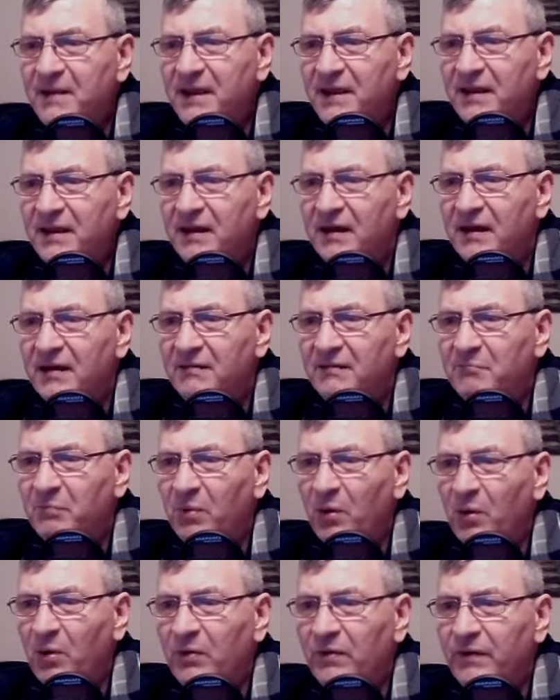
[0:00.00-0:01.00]
me
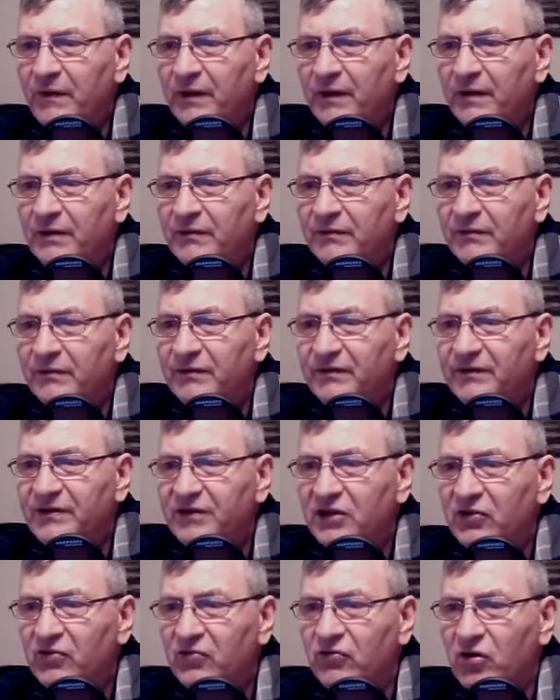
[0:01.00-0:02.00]
upon
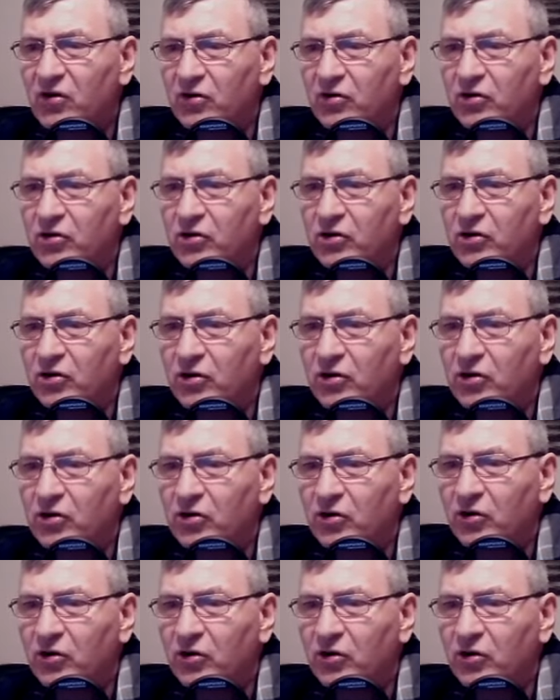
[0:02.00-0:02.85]
the rock.